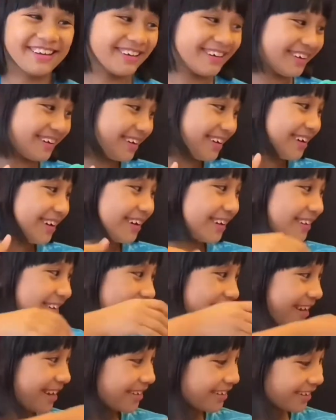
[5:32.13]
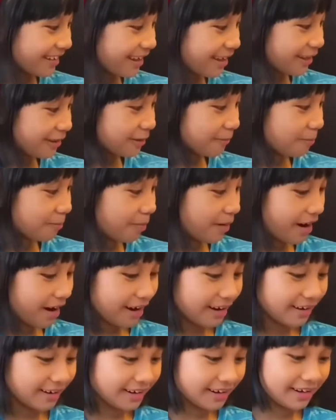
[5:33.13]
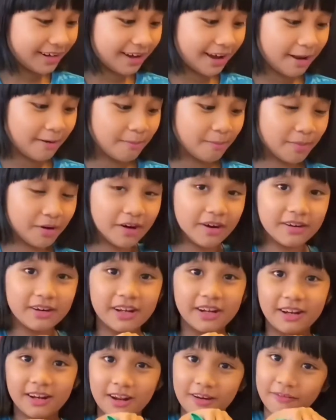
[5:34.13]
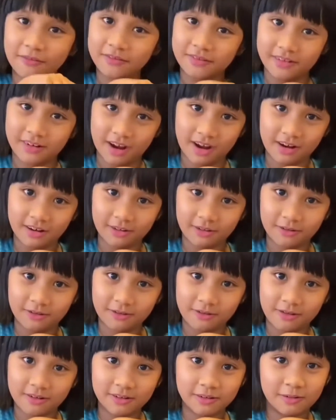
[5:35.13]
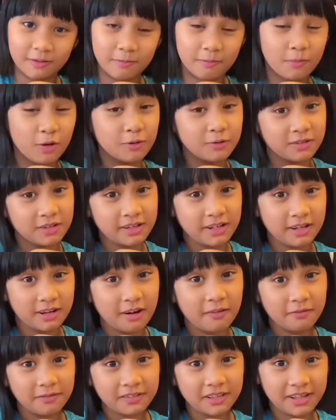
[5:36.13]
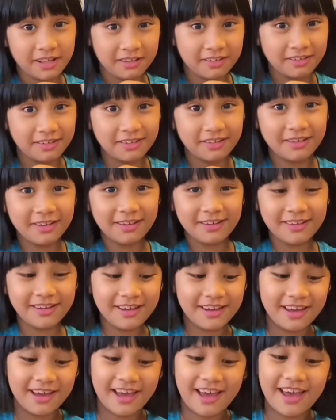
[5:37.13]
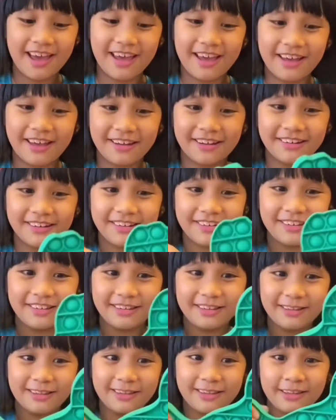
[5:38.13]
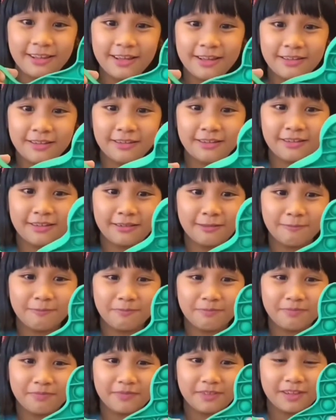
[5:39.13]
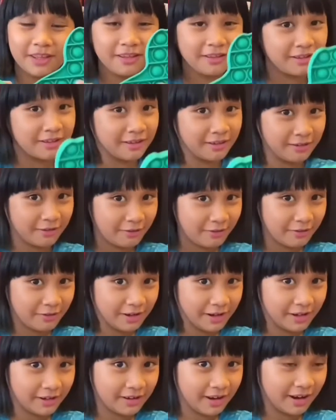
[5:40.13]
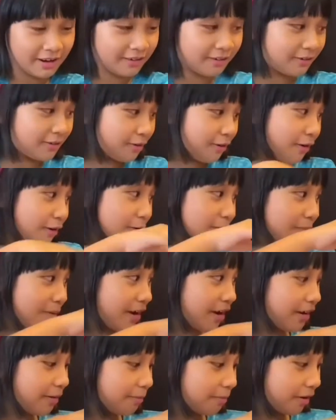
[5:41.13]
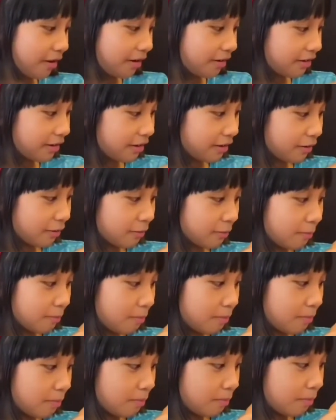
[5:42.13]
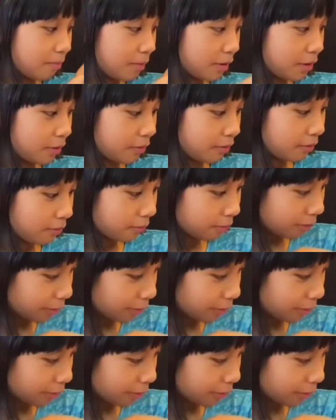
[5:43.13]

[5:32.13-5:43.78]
This is Barney, and Barney loves dinosaurs, mostly loves kids. And this is a green dinosaur, but Barney is blue. No wait, it's